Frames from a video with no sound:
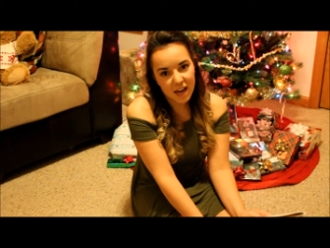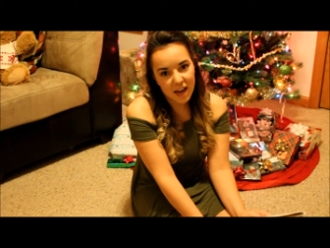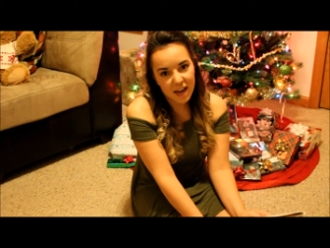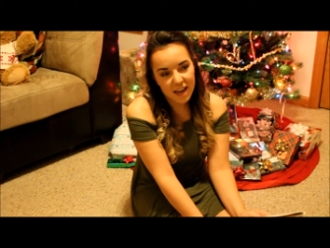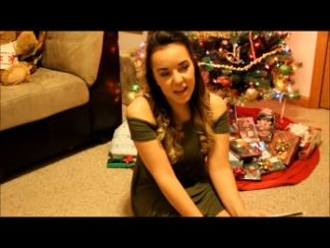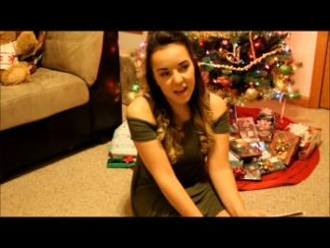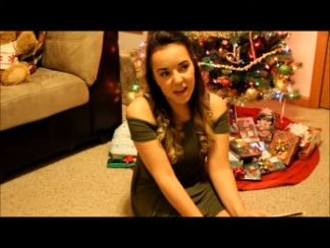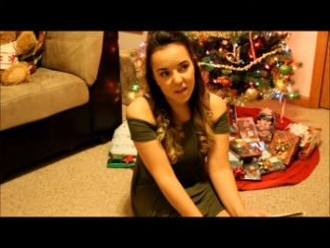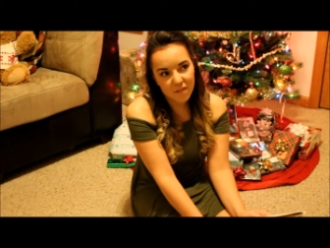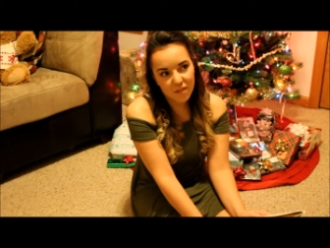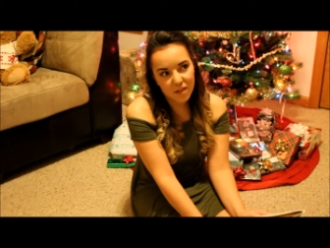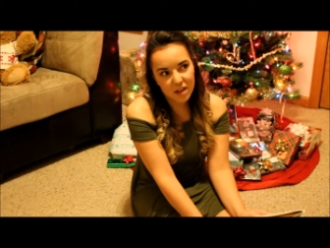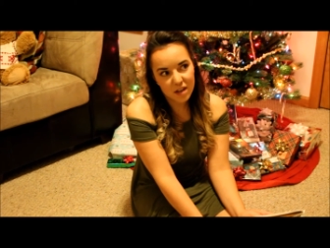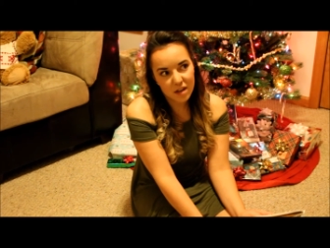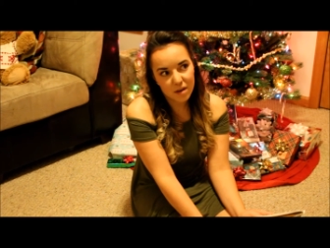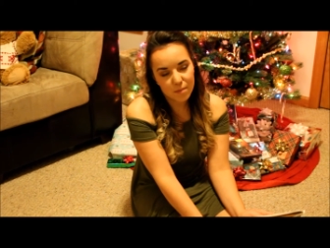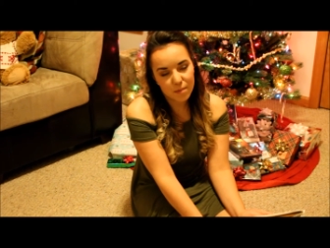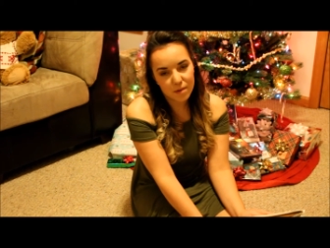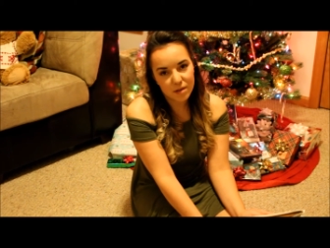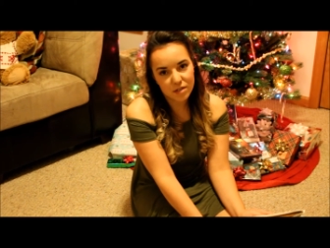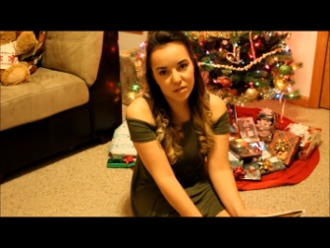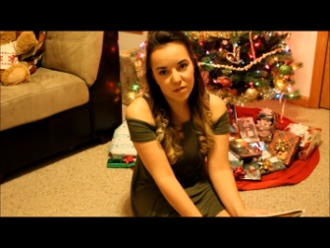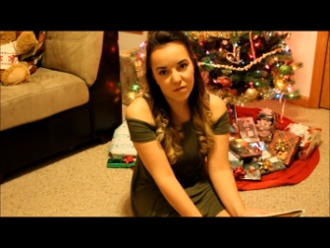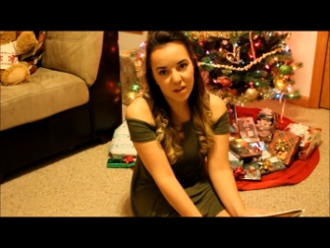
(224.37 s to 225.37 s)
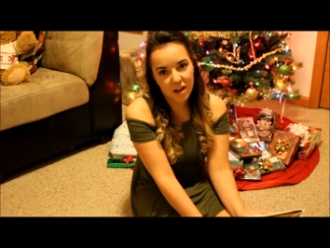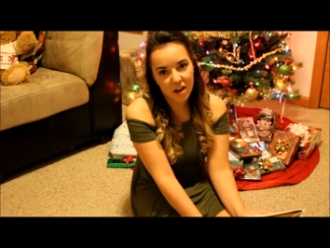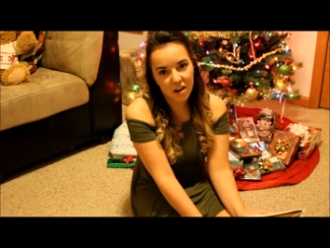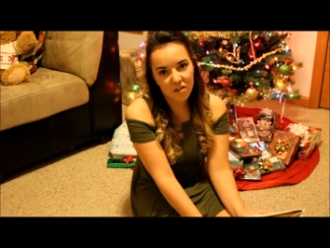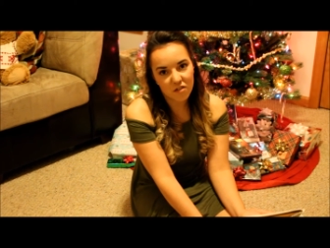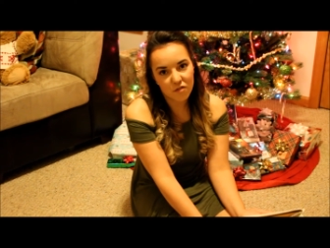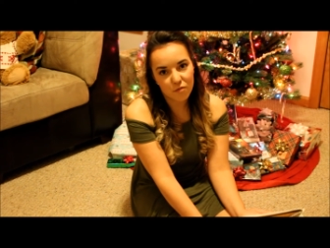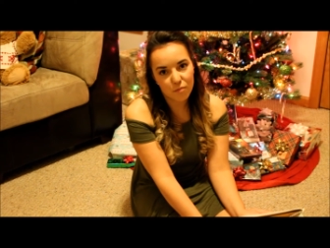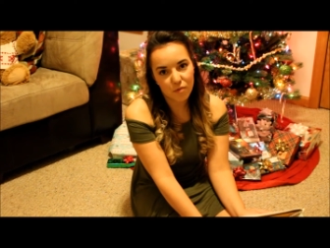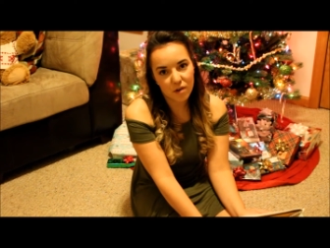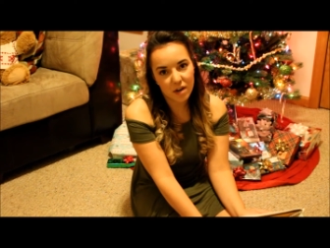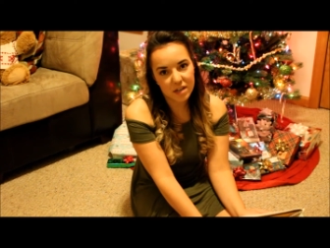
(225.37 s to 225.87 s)
I have like a bunch of
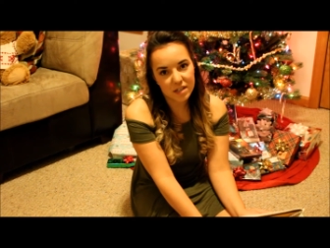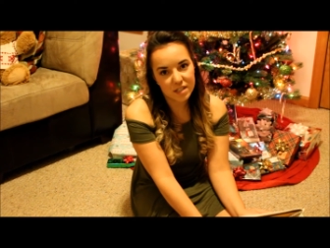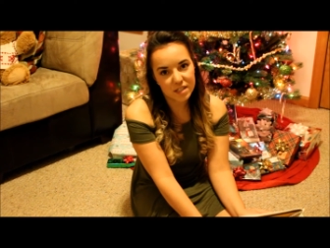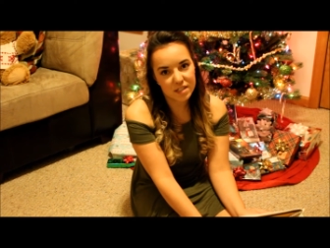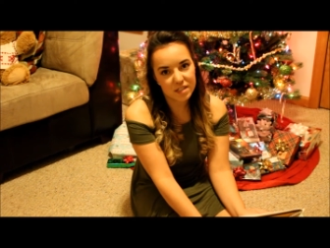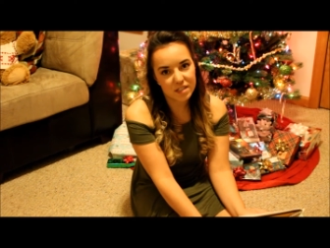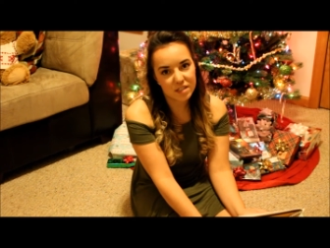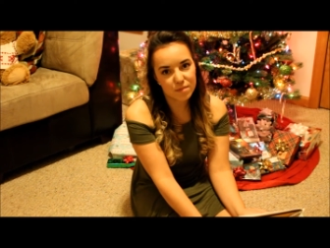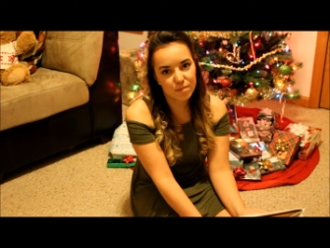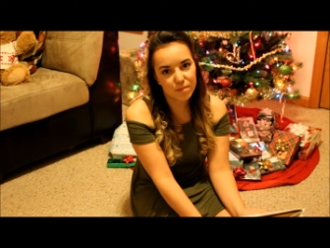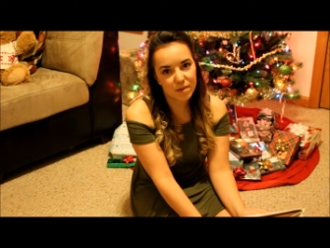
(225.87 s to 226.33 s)
e.l.f. brushes,